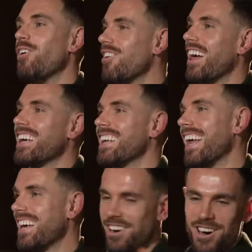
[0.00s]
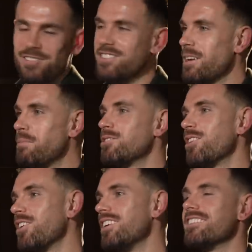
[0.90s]
all like in like half a
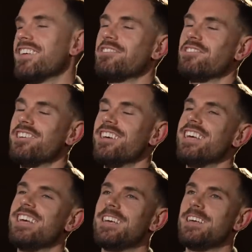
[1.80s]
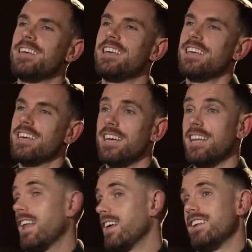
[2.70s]
semicircle, and he's at the front
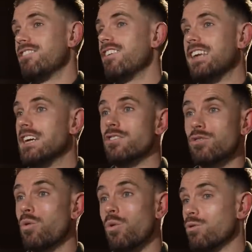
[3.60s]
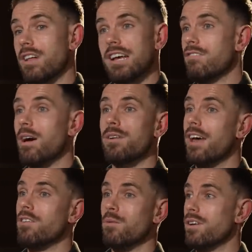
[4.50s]
and like literally he just goes like round
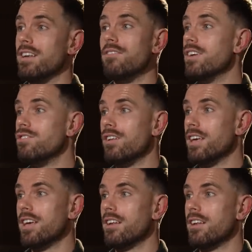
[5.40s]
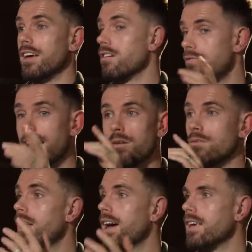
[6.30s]
everyone individually, like
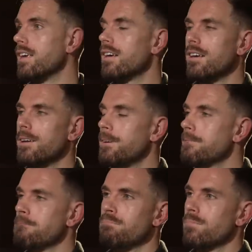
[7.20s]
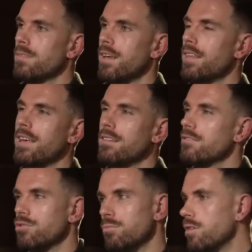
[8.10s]
around like I think
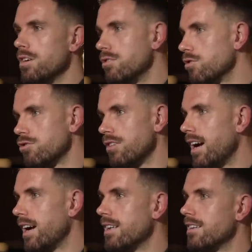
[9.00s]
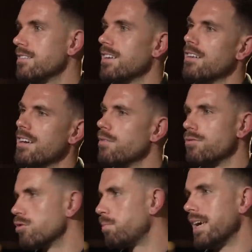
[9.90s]
somebody had just signed and said like we've just